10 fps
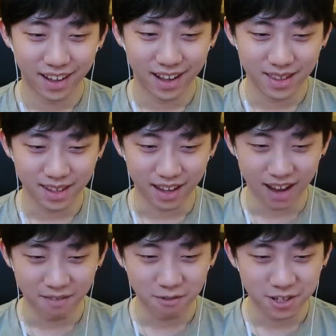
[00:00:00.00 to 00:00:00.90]
I think
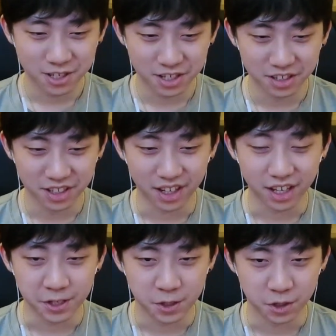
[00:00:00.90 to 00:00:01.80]
everyone should
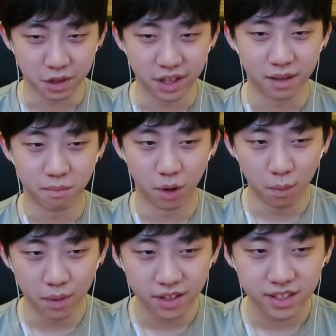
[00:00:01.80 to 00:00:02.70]
enjoy the
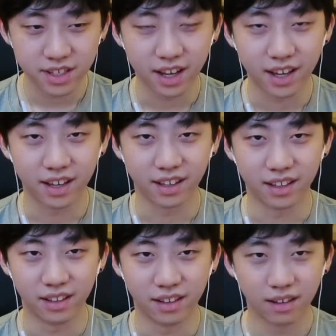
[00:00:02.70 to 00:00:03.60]
moment and